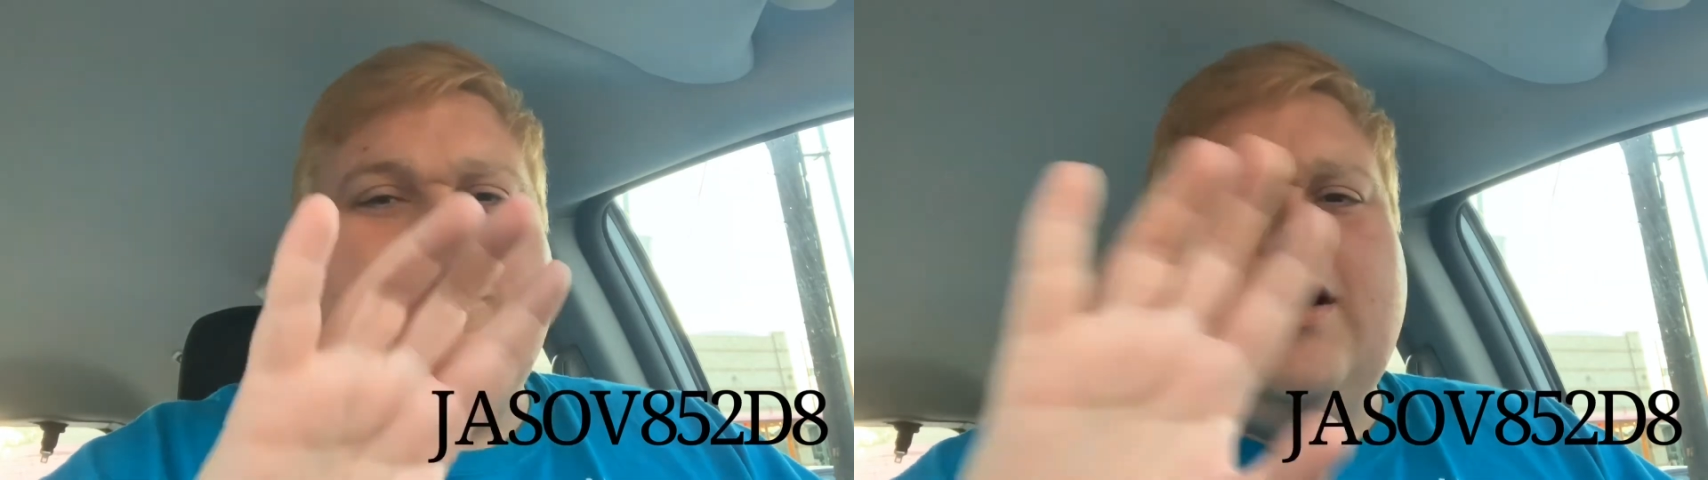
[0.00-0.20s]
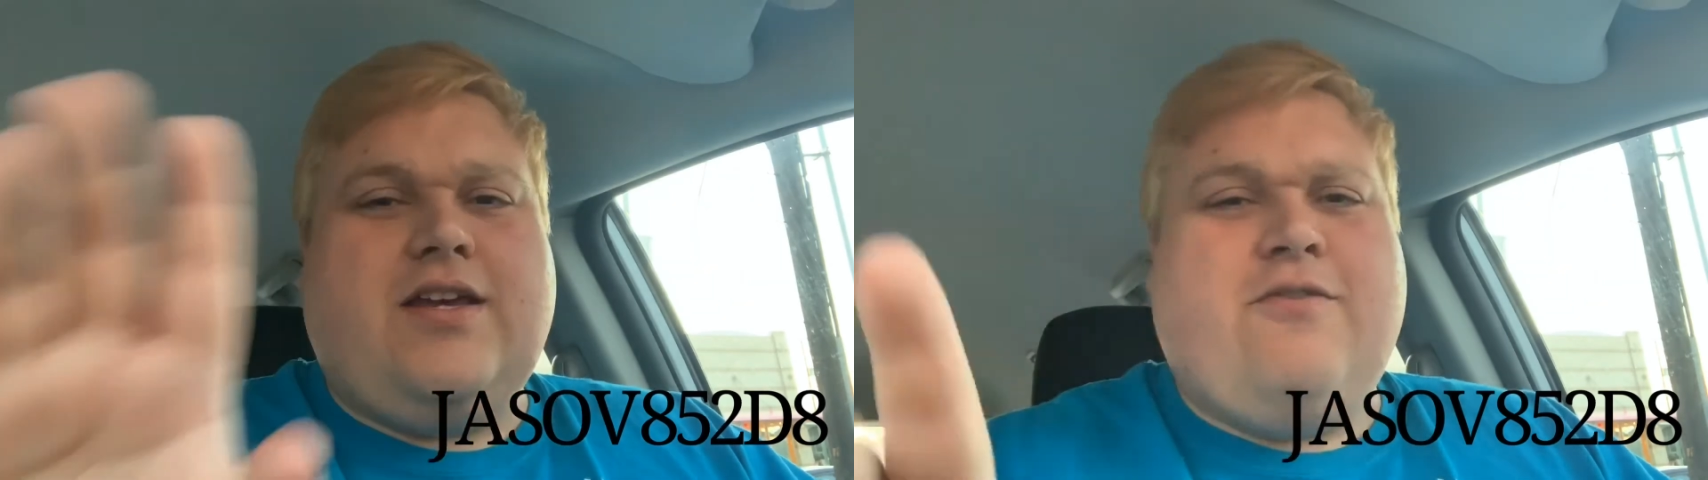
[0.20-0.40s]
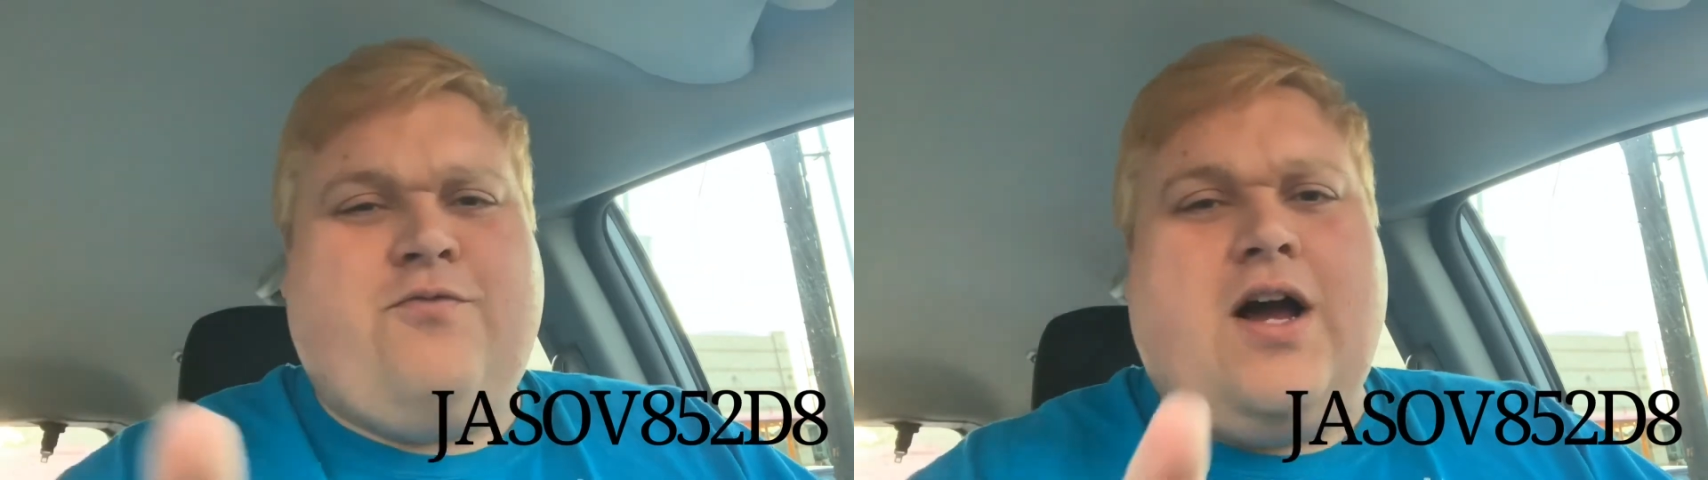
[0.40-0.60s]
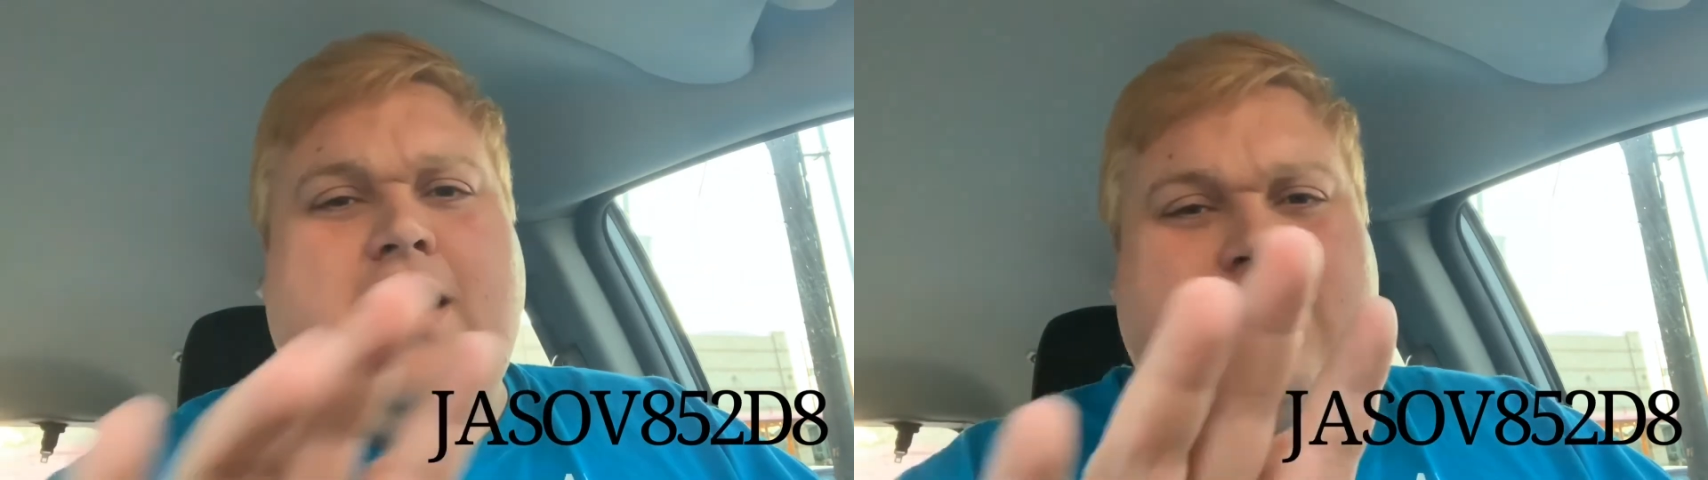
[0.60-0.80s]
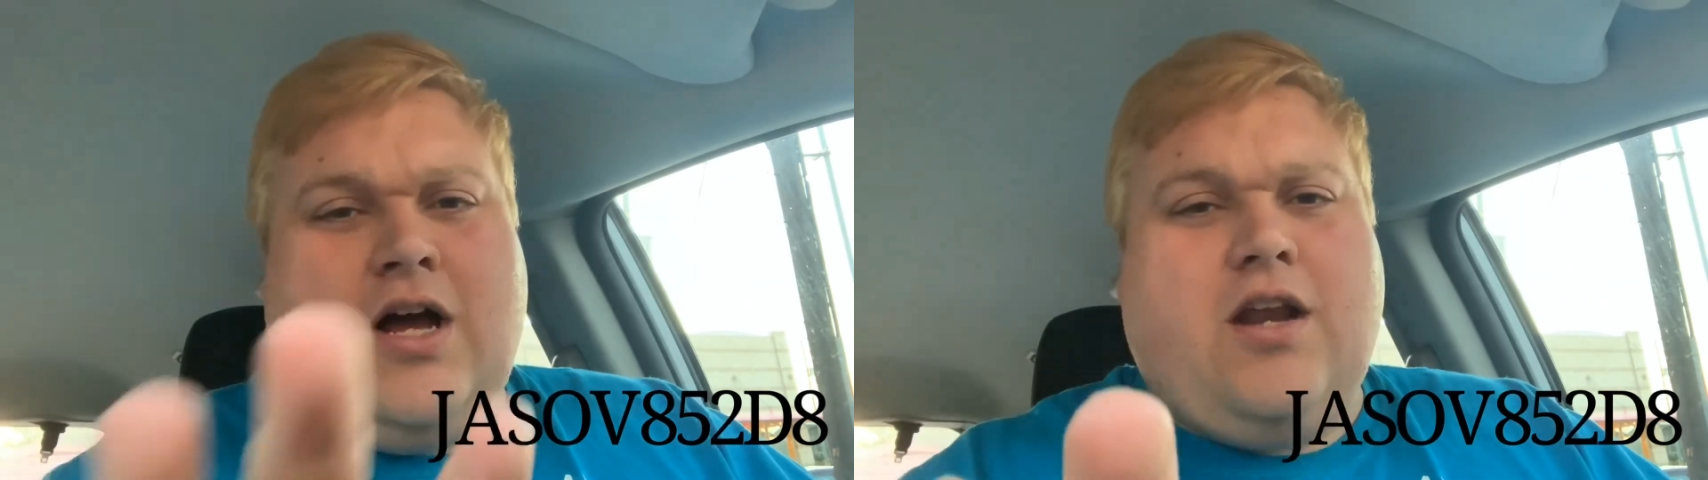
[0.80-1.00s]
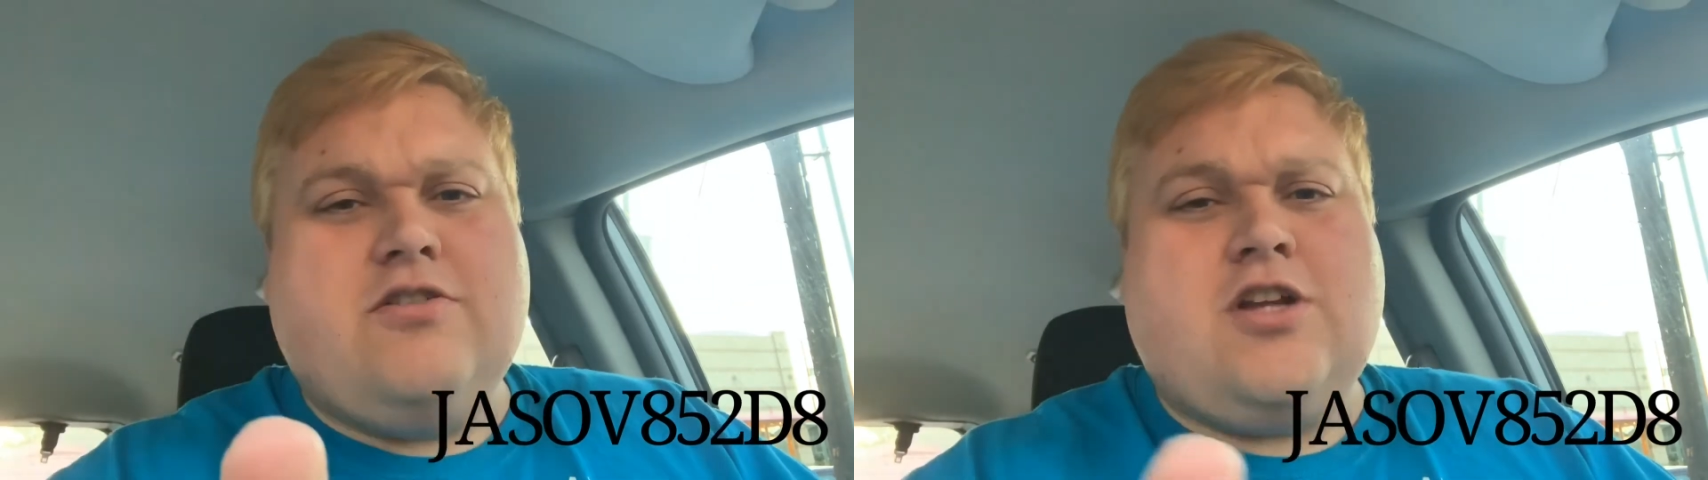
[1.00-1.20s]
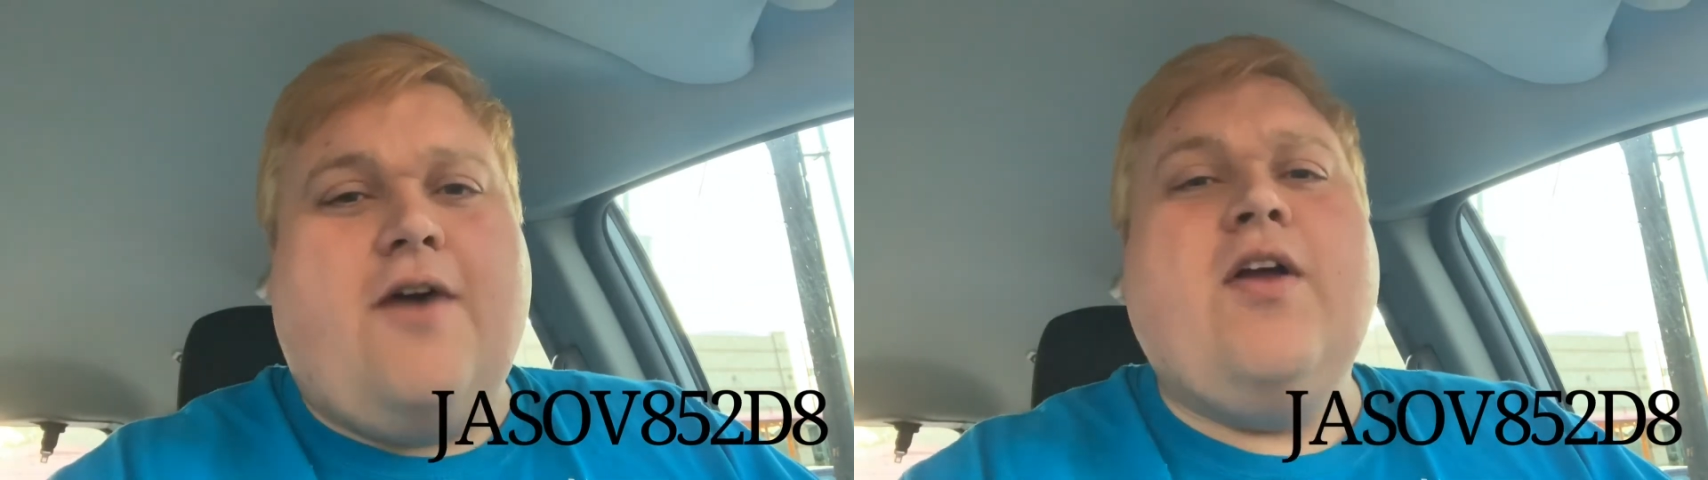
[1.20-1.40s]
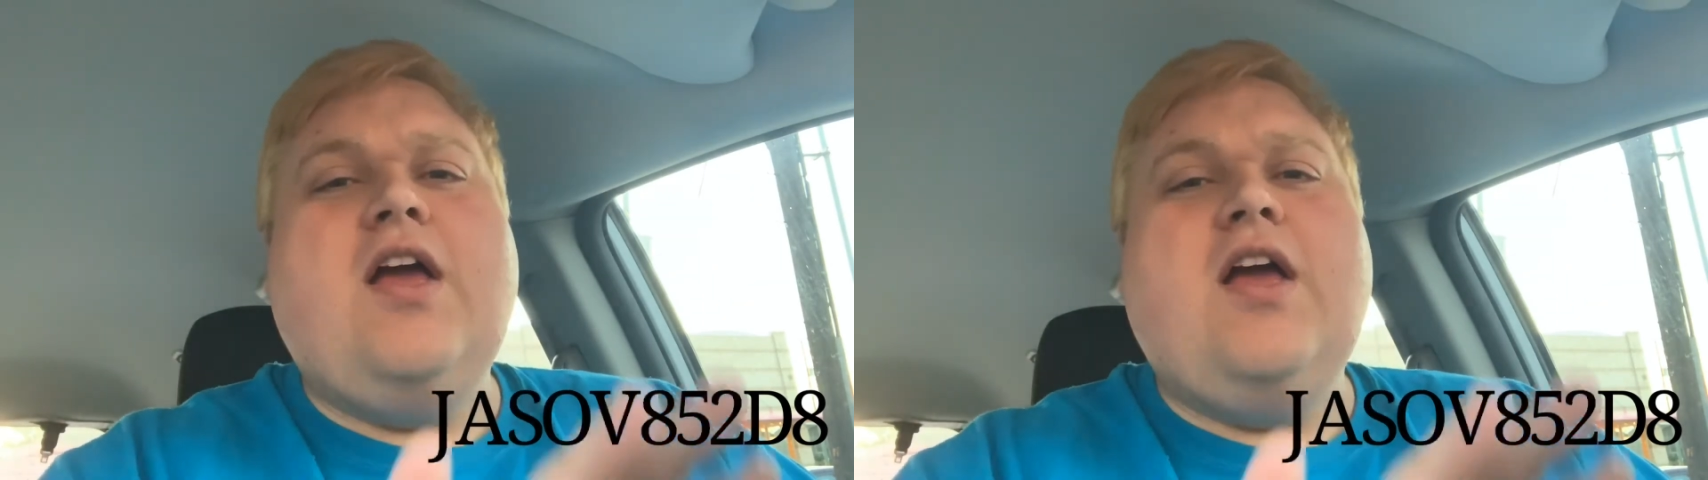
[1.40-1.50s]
and get $5 off.